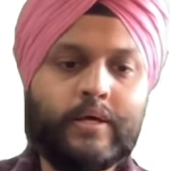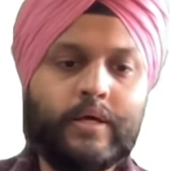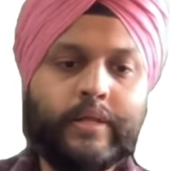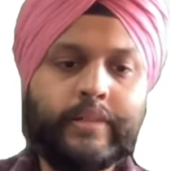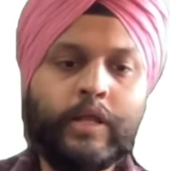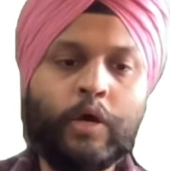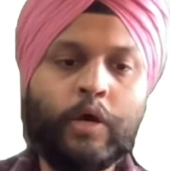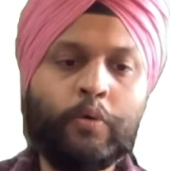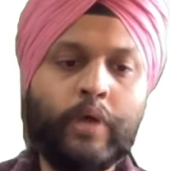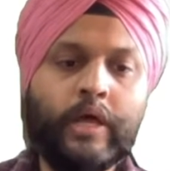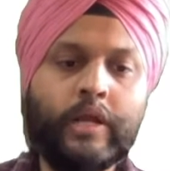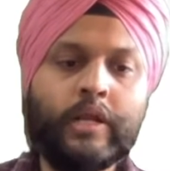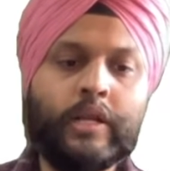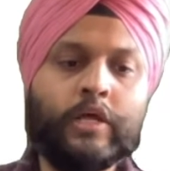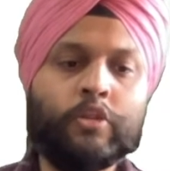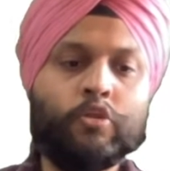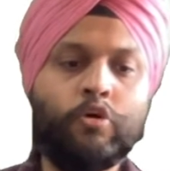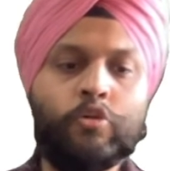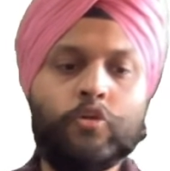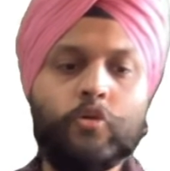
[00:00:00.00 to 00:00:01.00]
Now,
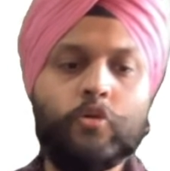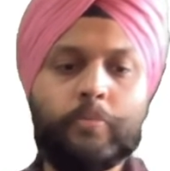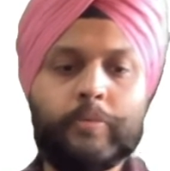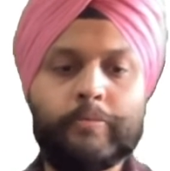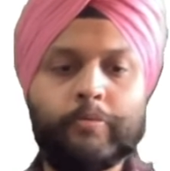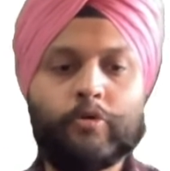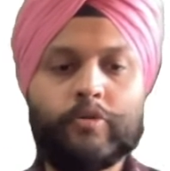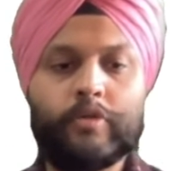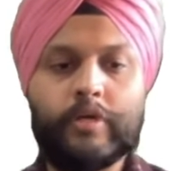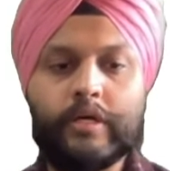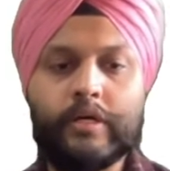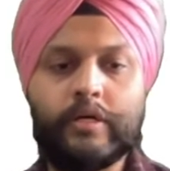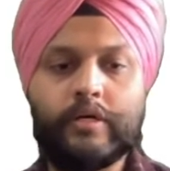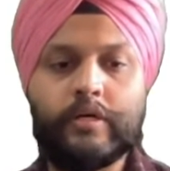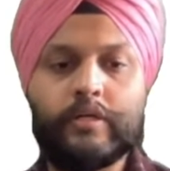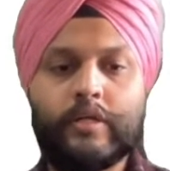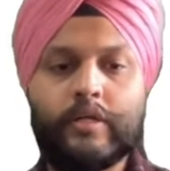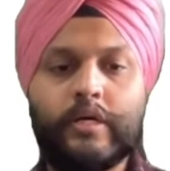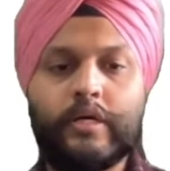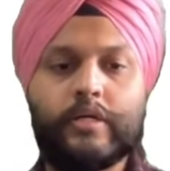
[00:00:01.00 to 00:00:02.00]
Kerala is also proposing
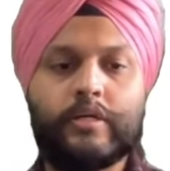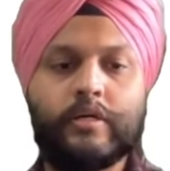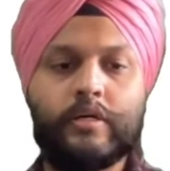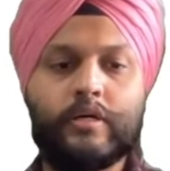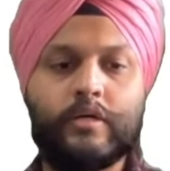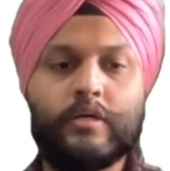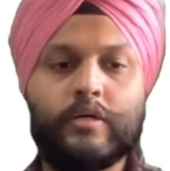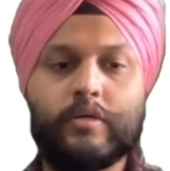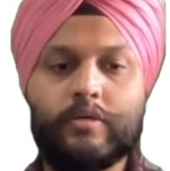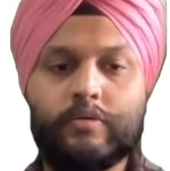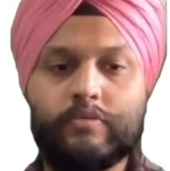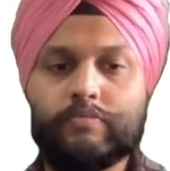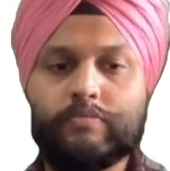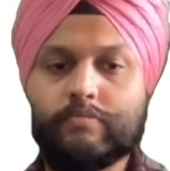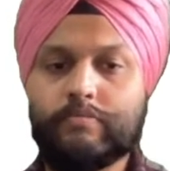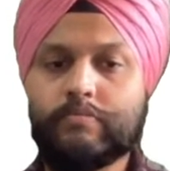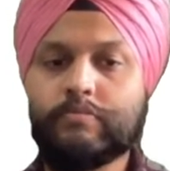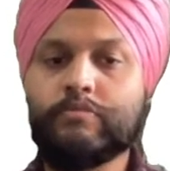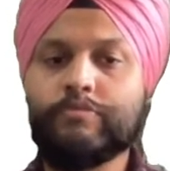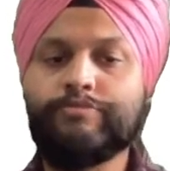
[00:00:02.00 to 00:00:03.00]
that
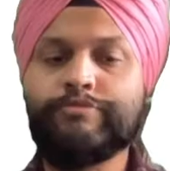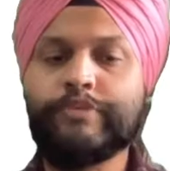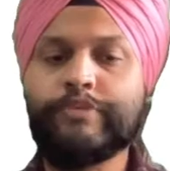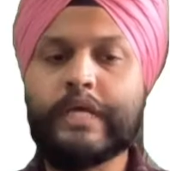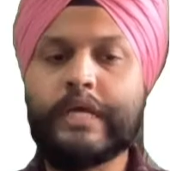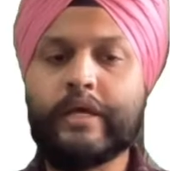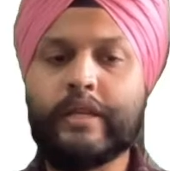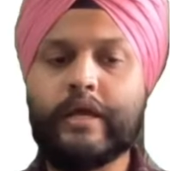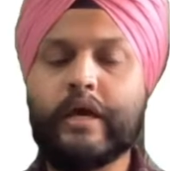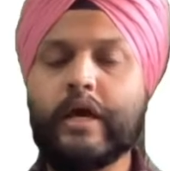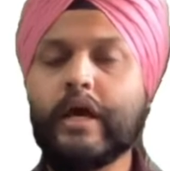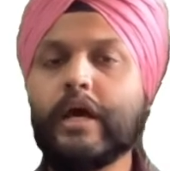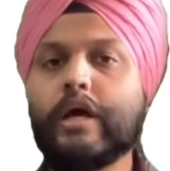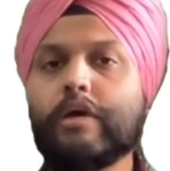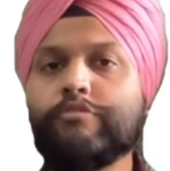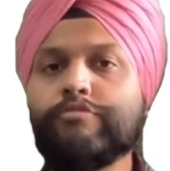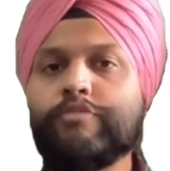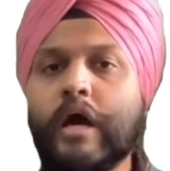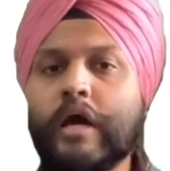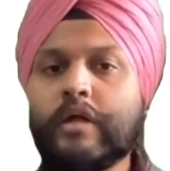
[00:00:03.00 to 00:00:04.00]
we can
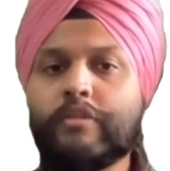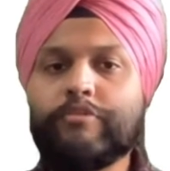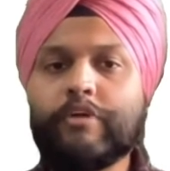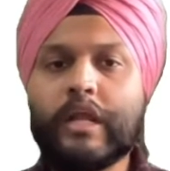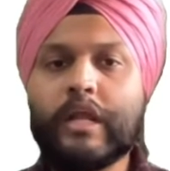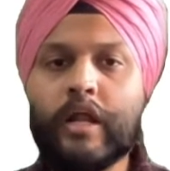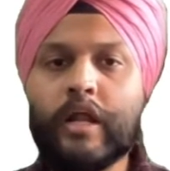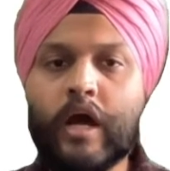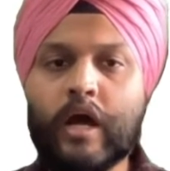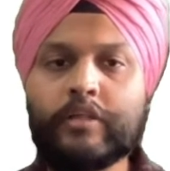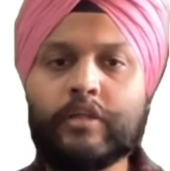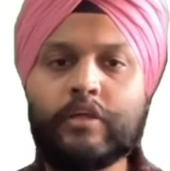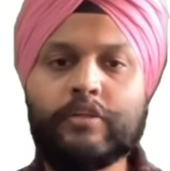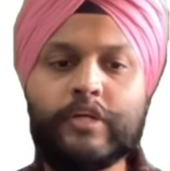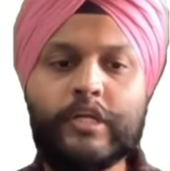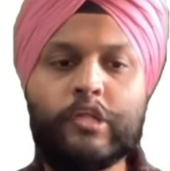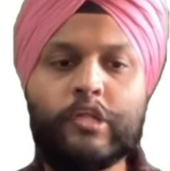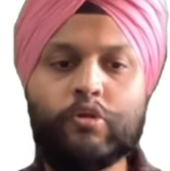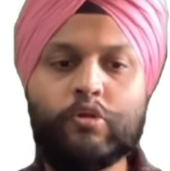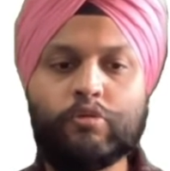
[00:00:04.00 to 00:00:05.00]
have, there are other
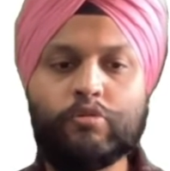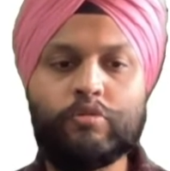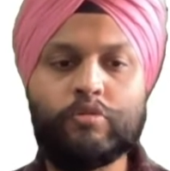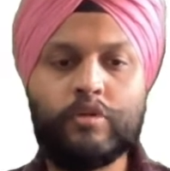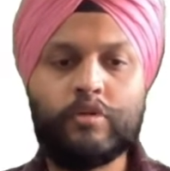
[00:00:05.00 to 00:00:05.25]
cities also.